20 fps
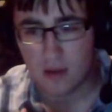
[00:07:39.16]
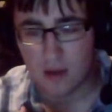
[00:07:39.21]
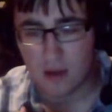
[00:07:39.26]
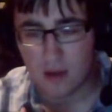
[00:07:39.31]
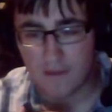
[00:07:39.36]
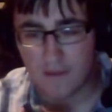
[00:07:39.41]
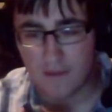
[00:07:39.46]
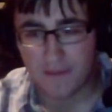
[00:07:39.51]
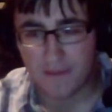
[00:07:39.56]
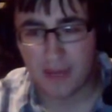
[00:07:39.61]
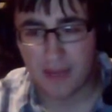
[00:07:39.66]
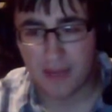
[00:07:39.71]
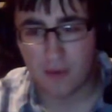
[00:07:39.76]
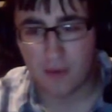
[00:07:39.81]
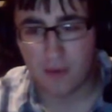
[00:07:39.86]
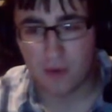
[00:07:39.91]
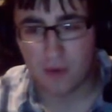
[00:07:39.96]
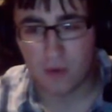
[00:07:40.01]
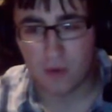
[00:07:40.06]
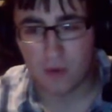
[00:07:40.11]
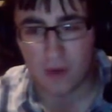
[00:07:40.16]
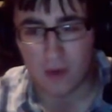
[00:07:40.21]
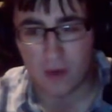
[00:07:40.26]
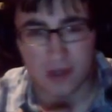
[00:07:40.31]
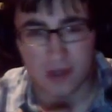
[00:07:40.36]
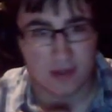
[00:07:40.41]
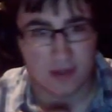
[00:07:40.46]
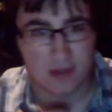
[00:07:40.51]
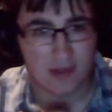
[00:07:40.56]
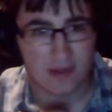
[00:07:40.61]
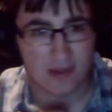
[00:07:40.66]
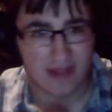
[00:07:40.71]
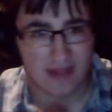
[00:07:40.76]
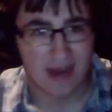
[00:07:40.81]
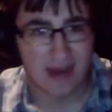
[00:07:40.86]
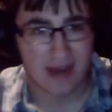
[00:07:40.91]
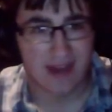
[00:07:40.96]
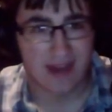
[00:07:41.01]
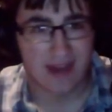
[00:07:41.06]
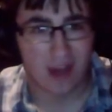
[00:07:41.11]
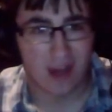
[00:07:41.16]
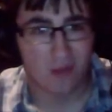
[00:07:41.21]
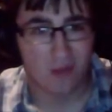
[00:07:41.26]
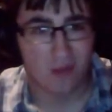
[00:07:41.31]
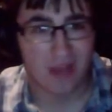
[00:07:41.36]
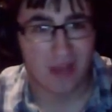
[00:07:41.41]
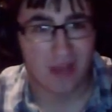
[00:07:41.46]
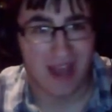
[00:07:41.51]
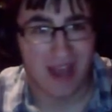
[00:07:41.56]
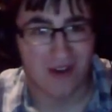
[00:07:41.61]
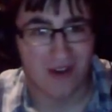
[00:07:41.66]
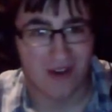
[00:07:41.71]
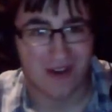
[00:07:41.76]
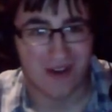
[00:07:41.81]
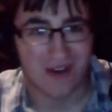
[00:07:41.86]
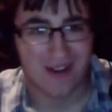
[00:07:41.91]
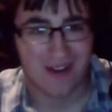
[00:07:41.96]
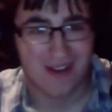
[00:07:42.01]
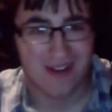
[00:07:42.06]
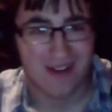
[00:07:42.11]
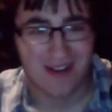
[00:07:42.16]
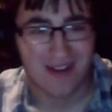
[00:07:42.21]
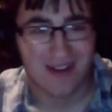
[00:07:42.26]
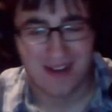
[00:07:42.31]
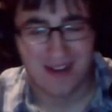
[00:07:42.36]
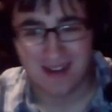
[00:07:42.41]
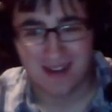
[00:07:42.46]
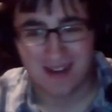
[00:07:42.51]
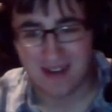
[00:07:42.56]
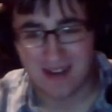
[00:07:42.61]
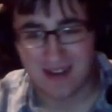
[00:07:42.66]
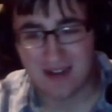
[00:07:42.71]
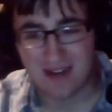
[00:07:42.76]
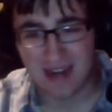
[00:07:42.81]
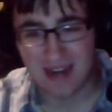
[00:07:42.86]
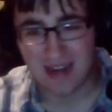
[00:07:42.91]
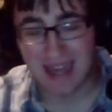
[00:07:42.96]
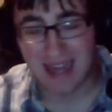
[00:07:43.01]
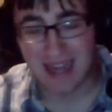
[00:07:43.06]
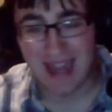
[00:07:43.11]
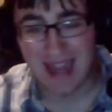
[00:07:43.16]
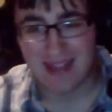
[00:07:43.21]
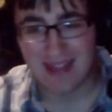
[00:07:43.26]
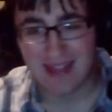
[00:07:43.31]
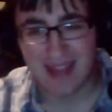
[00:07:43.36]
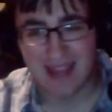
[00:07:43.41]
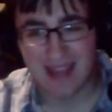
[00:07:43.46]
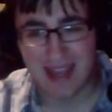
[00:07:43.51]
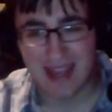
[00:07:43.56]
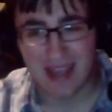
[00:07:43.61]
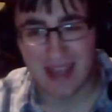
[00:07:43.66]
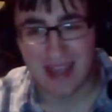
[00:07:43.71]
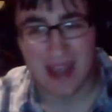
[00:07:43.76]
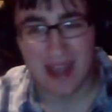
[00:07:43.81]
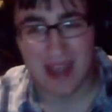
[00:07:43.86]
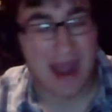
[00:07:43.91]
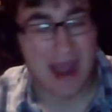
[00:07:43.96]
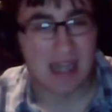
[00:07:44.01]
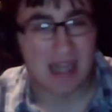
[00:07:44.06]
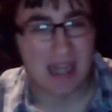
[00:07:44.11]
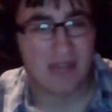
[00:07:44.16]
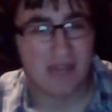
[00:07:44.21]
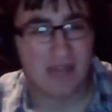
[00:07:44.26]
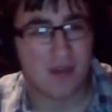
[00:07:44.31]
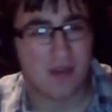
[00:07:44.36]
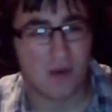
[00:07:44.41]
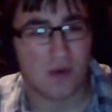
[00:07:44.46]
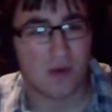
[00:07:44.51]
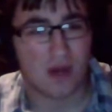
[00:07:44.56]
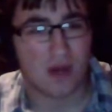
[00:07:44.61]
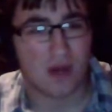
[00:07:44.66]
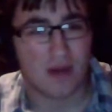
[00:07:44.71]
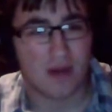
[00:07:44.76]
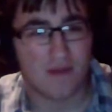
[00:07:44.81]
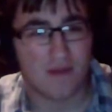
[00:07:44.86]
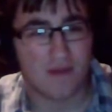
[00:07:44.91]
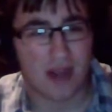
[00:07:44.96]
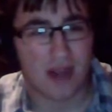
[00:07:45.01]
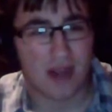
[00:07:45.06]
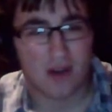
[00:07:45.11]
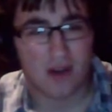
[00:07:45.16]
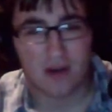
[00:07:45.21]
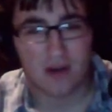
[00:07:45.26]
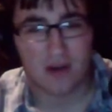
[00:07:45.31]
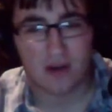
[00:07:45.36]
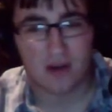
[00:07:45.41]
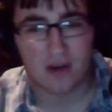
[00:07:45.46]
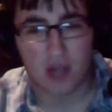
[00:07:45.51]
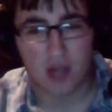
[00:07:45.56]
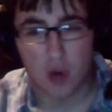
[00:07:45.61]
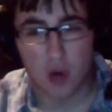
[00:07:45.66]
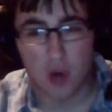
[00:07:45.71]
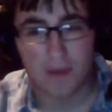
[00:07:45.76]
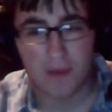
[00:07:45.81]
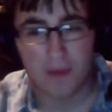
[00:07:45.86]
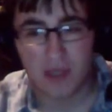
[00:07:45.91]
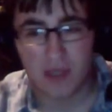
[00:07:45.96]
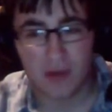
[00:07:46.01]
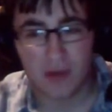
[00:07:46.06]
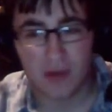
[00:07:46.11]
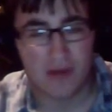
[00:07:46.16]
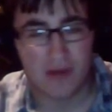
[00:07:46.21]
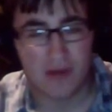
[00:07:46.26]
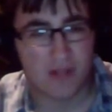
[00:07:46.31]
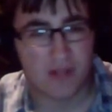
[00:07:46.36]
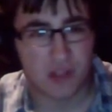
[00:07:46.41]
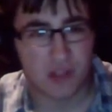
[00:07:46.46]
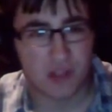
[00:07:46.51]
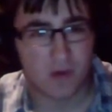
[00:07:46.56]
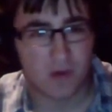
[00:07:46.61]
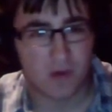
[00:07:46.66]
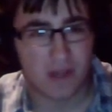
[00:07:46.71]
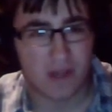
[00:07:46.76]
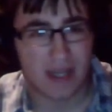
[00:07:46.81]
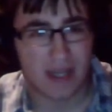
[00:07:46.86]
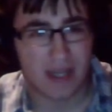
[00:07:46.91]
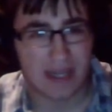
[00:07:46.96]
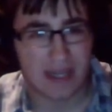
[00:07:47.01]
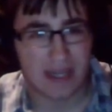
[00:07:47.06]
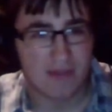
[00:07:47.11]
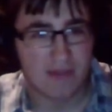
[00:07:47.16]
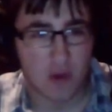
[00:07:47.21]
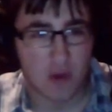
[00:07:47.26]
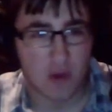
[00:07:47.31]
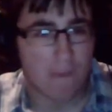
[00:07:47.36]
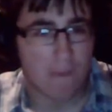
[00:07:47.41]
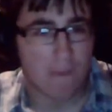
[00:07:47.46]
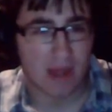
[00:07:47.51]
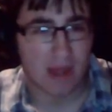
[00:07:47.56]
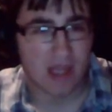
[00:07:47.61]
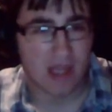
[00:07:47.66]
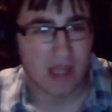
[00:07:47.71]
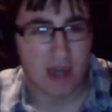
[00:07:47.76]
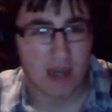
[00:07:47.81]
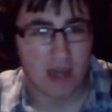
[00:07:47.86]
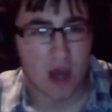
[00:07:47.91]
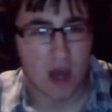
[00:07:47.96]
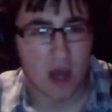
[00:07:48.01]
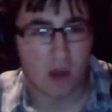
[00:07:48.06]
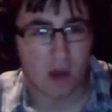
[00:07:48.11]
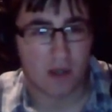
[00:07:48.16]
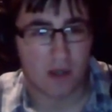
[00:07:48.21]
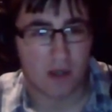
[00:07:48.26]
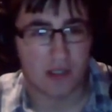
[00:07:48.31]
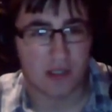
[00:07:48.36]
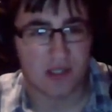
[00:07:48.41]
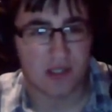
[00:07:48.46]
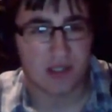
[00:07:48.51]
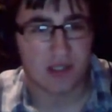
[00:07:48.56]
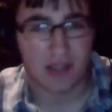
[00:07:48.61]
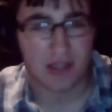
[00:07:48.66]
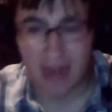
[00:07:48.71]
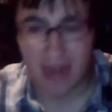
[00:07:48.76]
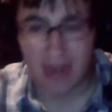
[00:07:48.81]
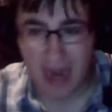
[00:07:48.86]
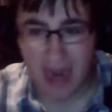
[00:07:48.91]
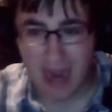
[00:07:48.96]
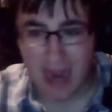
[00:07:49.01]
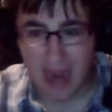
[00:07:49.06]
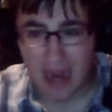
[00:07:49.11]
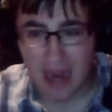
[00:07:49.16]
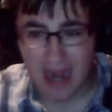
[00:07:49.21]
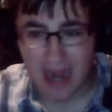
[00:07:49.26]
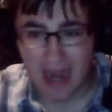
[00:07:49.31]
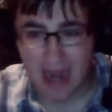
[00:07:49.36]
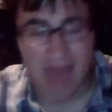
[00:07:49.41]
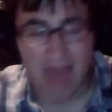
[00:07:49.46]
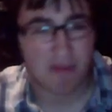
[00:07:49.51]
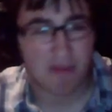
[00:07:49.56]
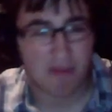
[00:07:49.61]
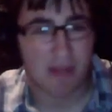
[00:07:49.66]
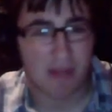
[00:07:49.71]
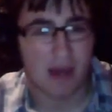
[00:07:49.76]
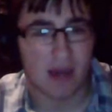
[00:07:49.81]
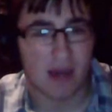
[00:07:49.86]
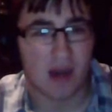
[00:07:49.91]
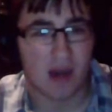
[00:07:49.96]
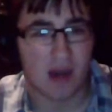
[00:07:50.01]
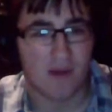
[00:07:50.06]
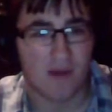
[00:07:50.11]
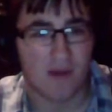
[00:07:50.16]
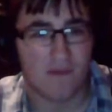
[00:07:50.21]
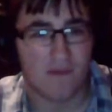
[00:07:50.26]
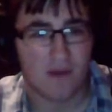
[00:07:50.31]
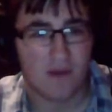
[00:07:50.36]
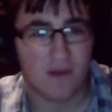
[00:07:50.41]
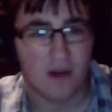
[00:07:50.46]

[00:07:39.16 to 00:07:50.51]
of people who were there to help me out. And I can't thank any of you enough. I couldn't go up to you individually and give you a million dollars and have it be enough.